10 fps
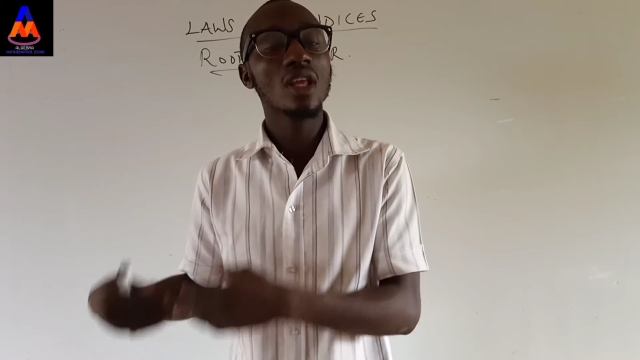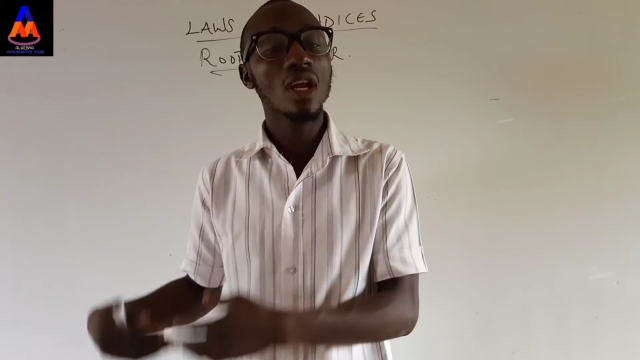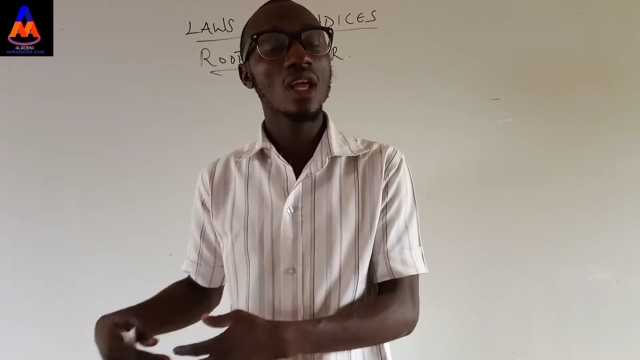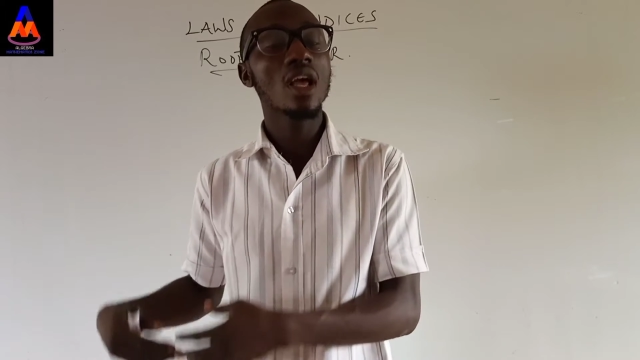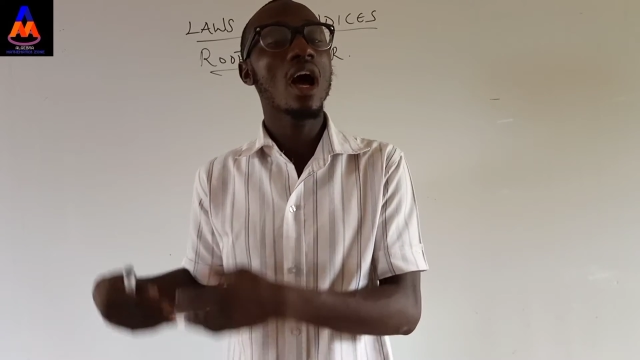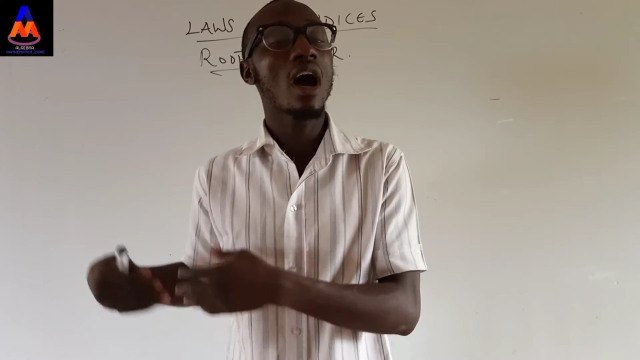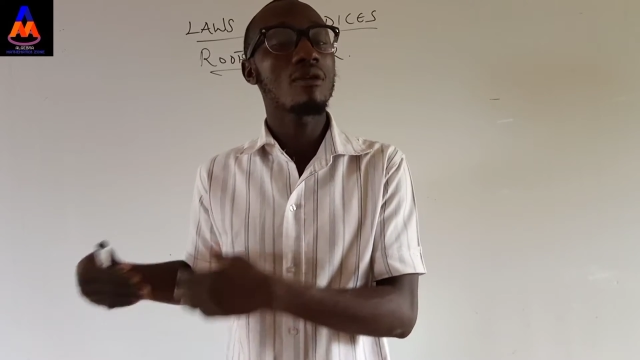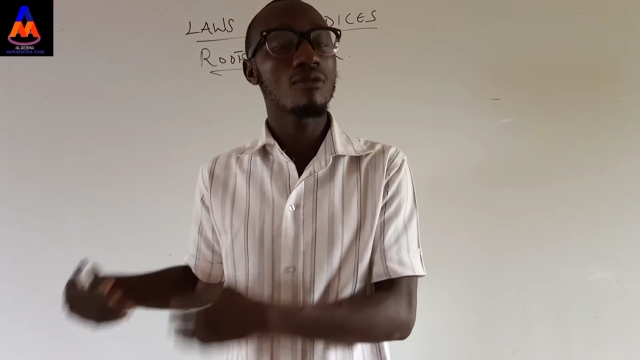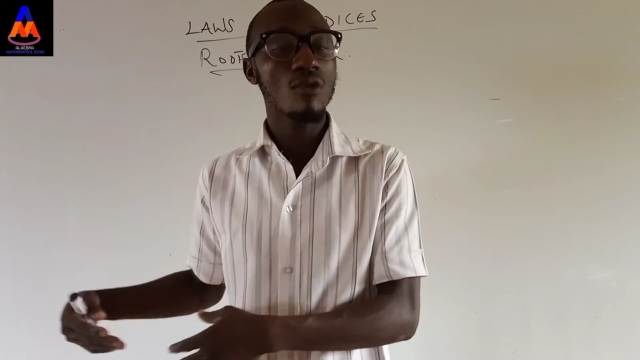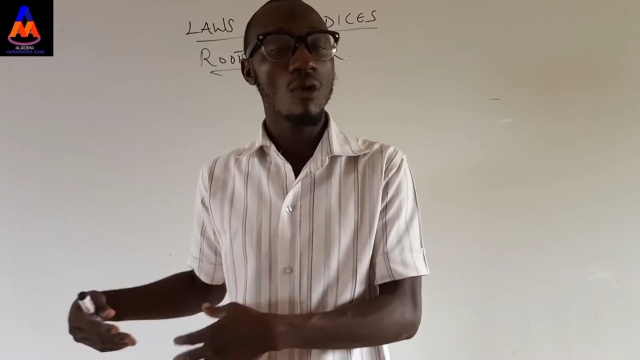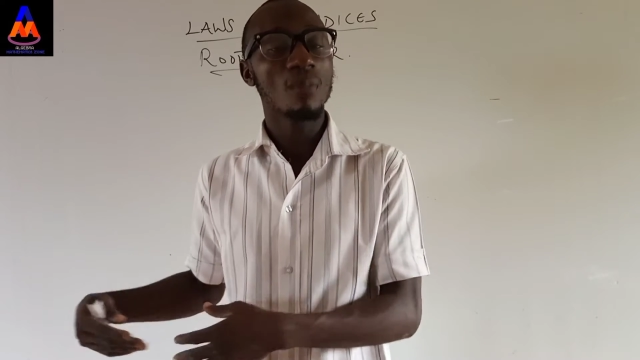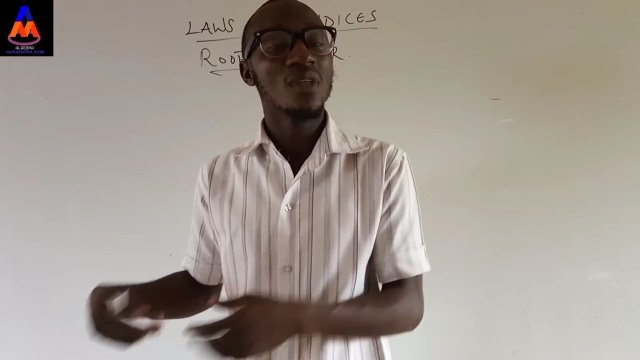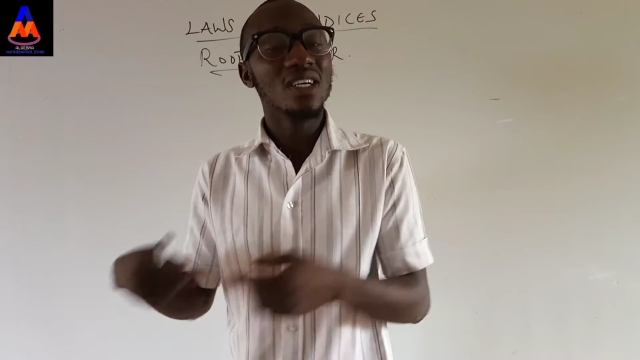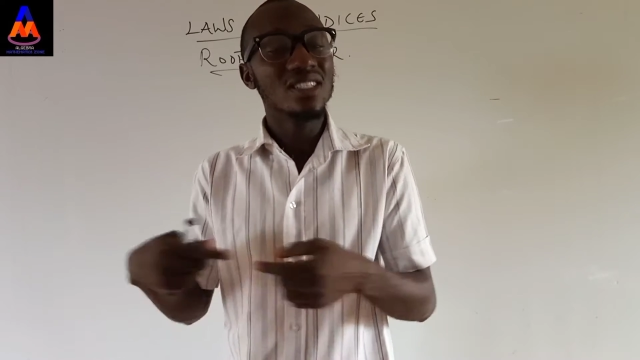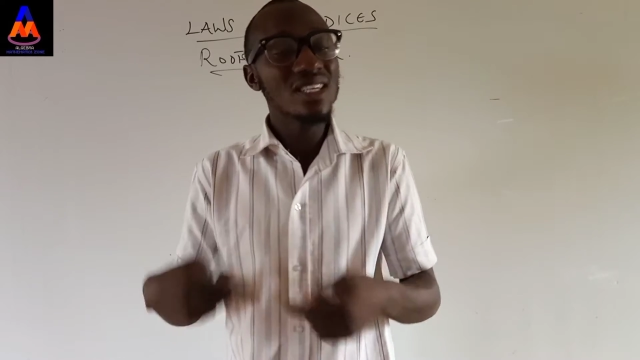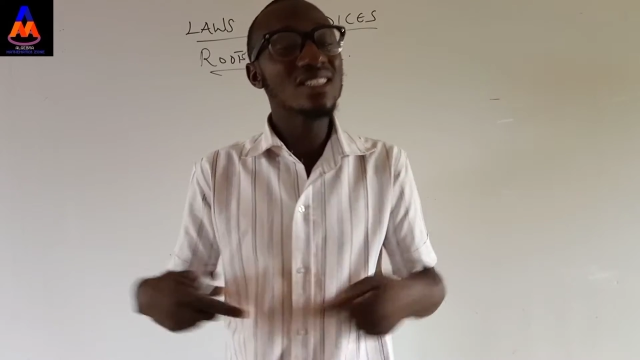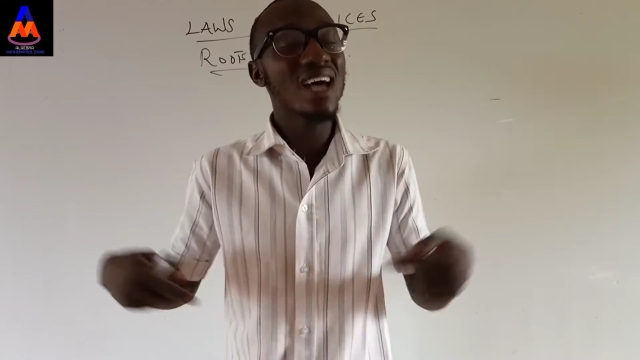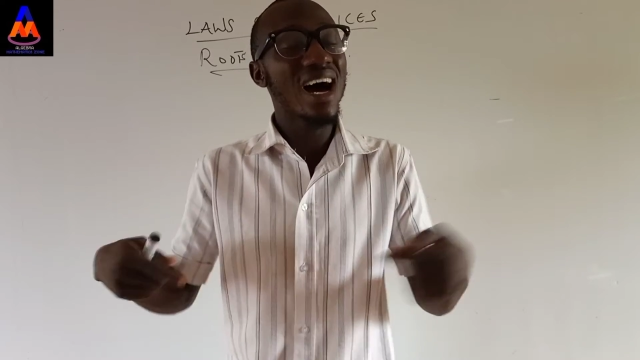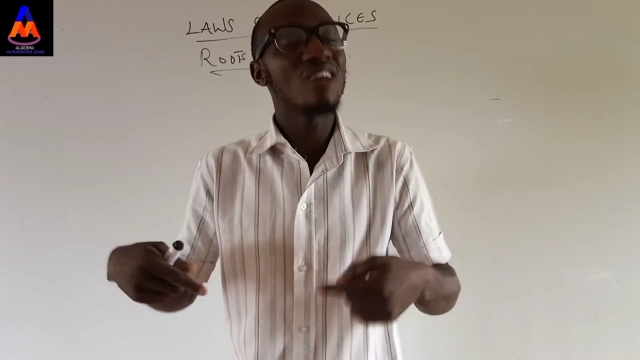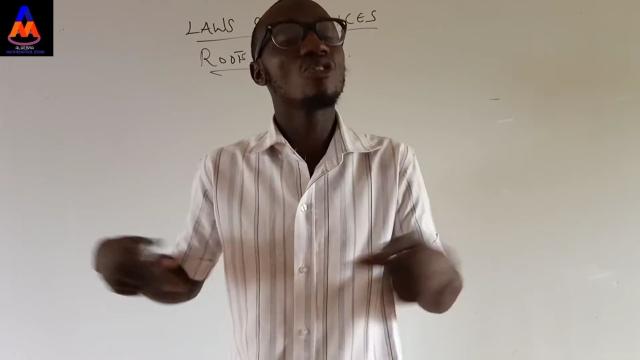3, and 4.
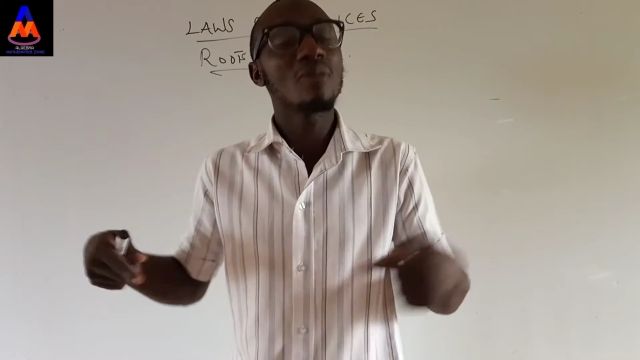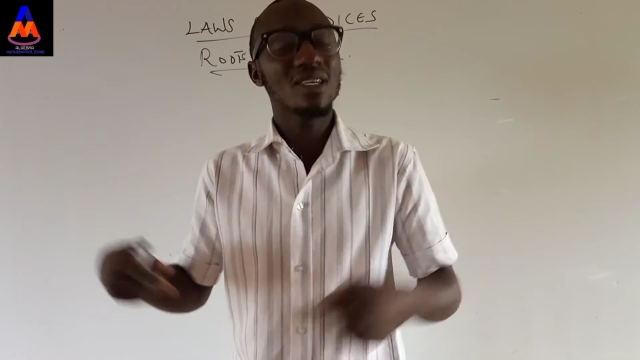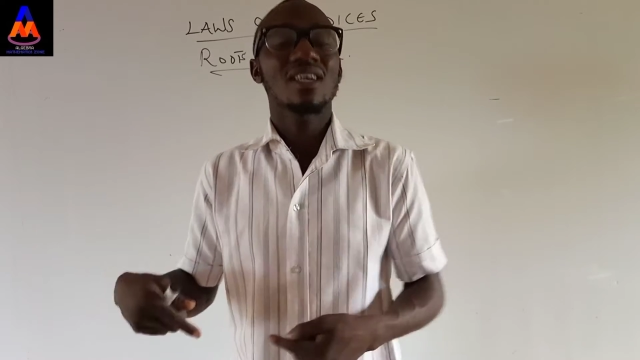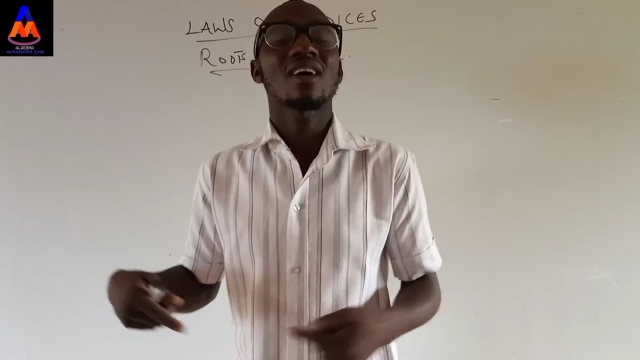These are numbers